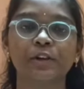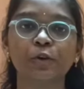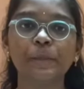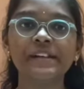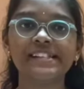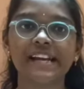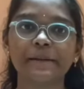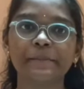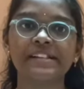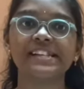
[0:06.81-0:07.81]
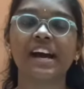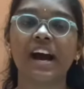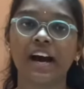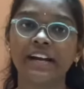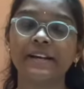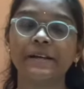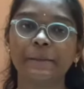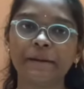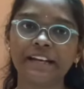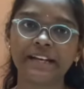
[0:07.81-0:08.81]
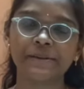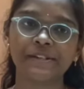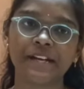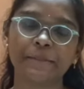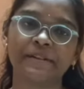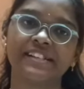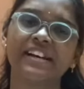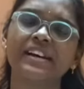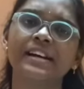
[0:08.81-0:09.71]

looping statements or repetitive statements.